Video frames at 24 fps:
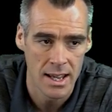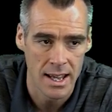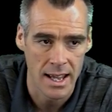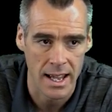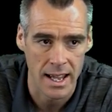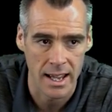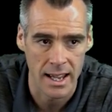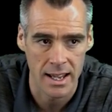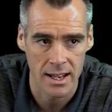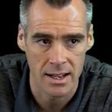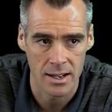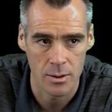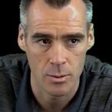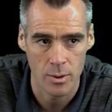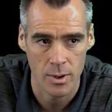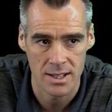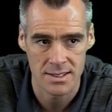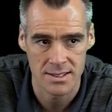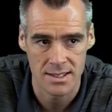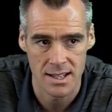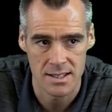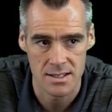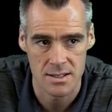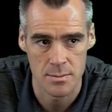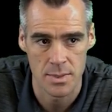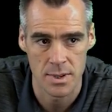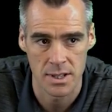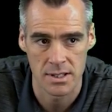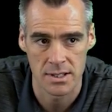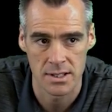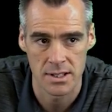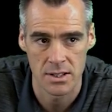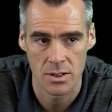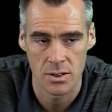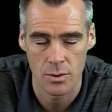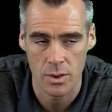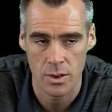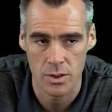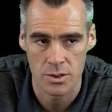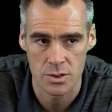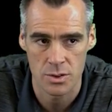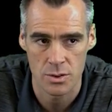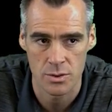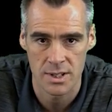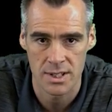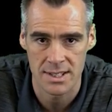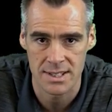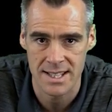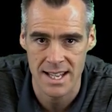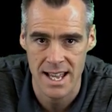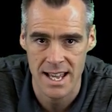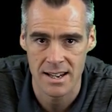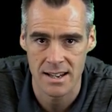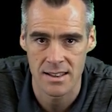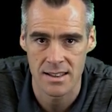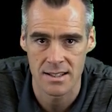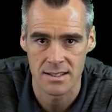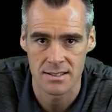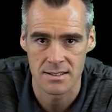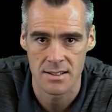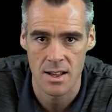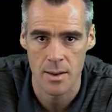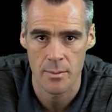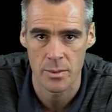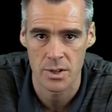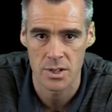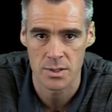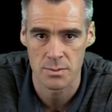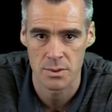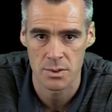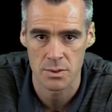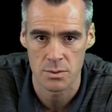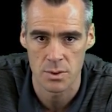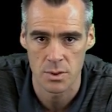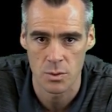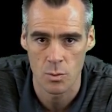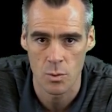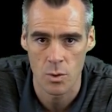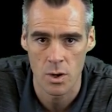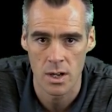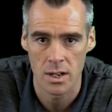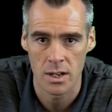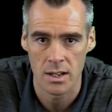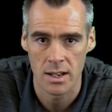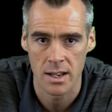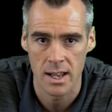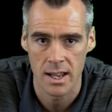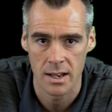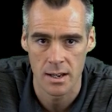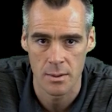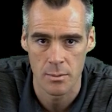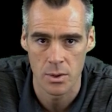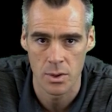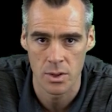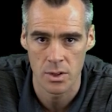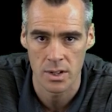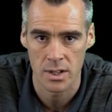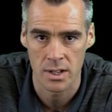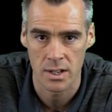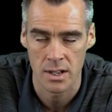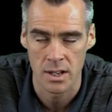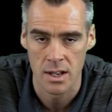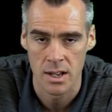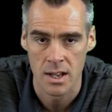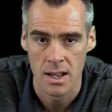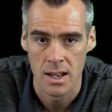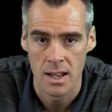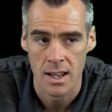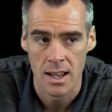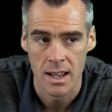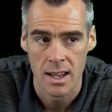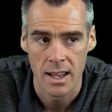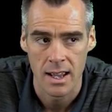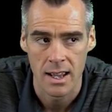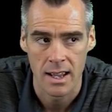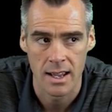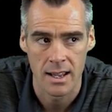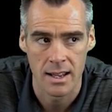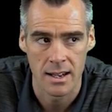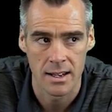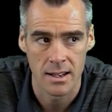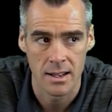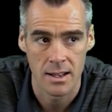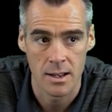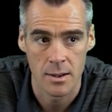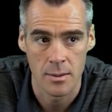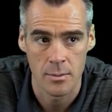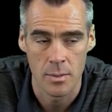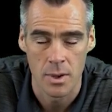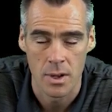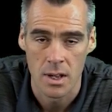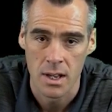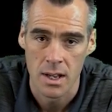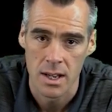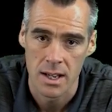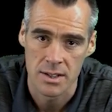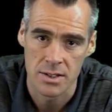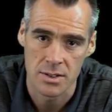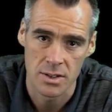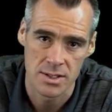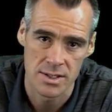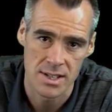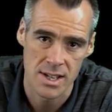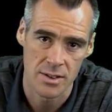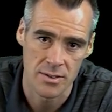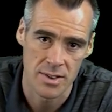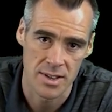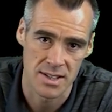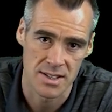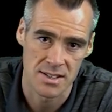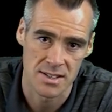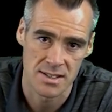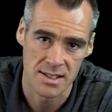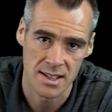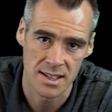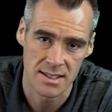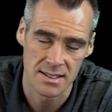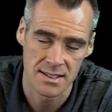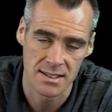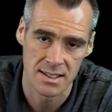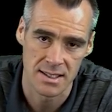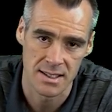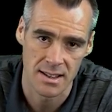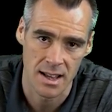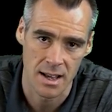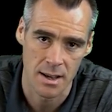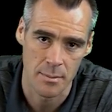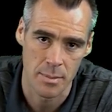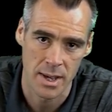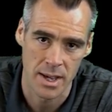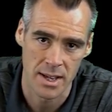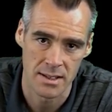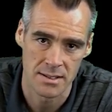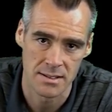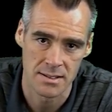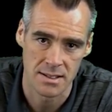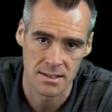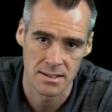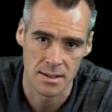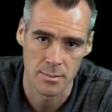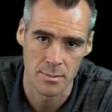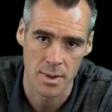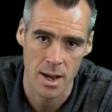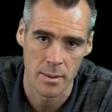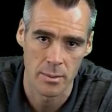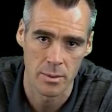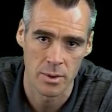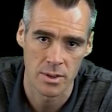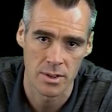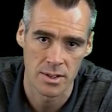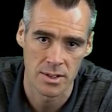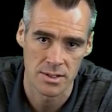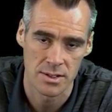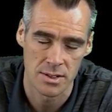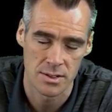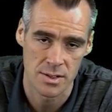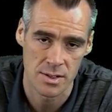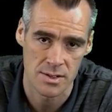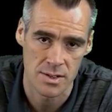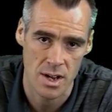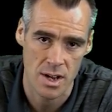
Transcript: And when I say it's a big deal, there's only 10 of these numbers between one and a million. And um, it turns out that 60, that base that the Babylonians use, is